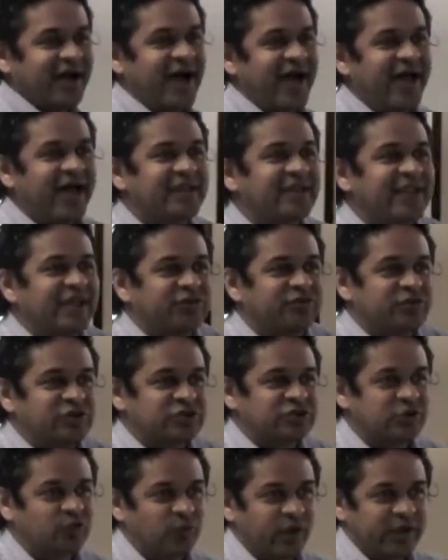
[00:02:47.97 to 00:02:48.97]
had an
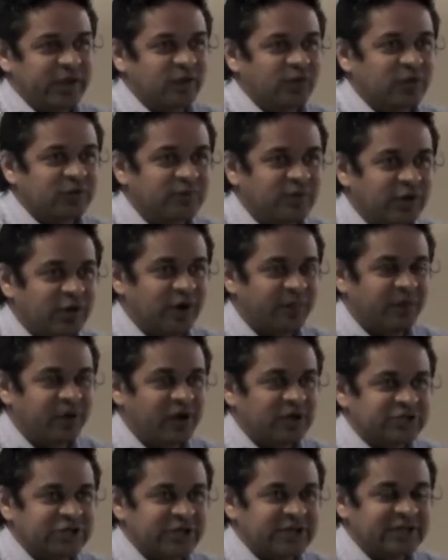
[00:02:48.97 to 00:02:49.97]
electrician working with me on a
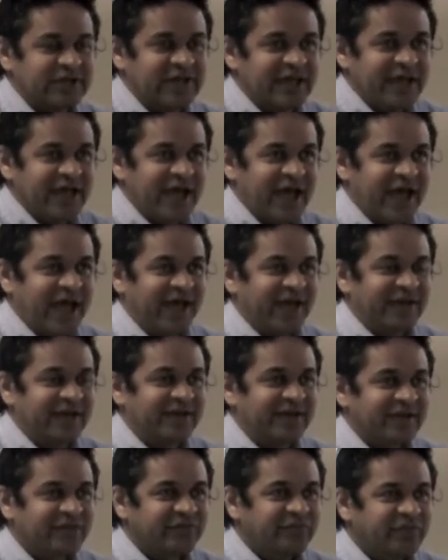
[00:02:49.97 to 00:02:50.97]
project,
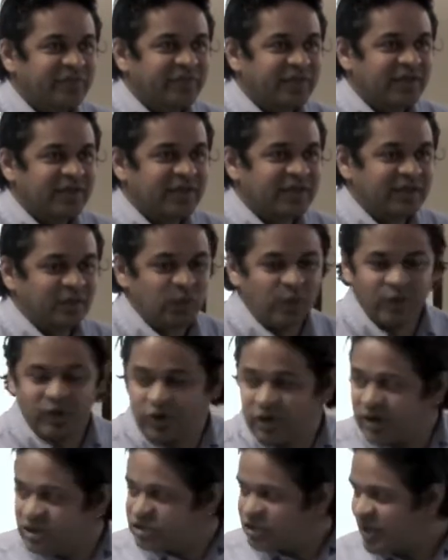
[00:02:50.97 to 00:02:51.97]
and we were
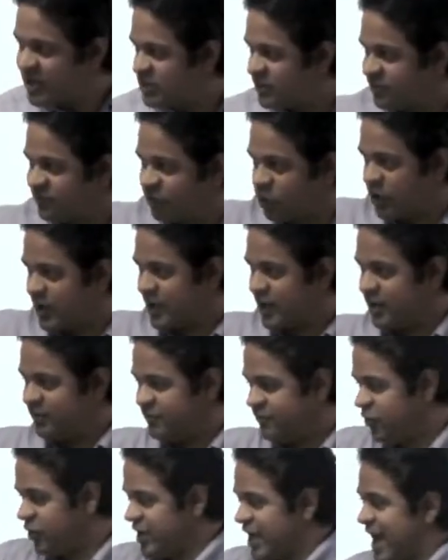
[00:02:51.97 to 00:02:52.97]
going to change a
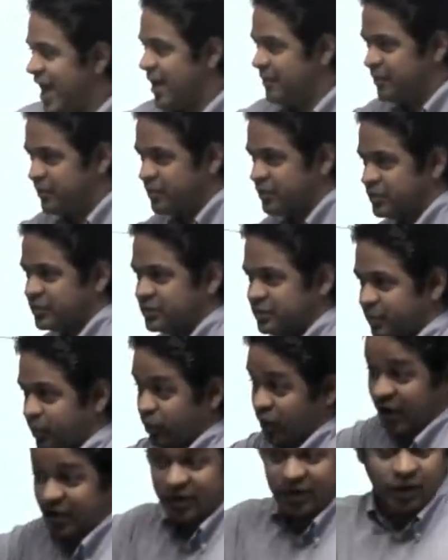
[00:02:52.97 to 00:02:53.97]
40 amp
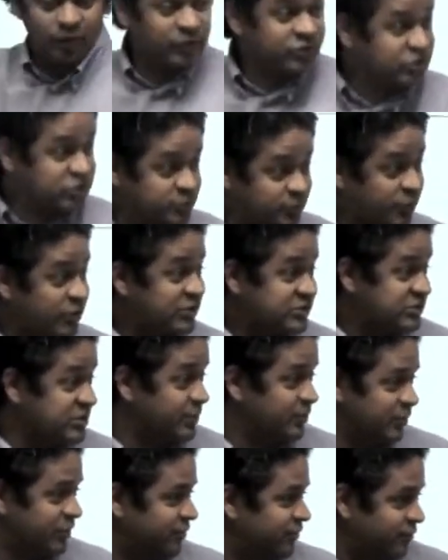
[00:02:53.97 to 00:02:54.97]
breaker, which is pretty
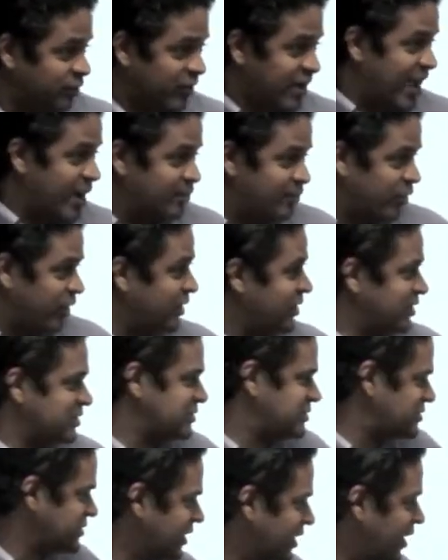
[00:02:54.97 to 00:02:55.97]
simple. 40 amp
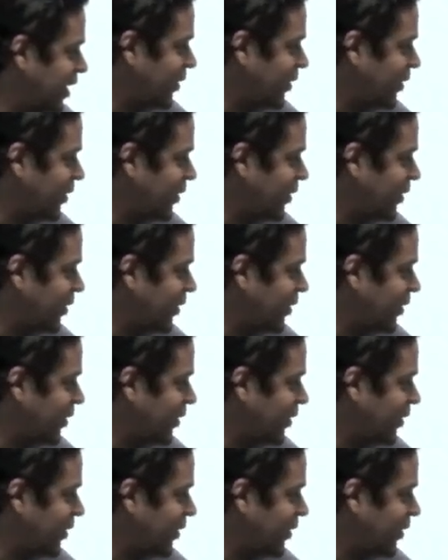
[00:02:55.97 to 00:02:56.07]
breakers,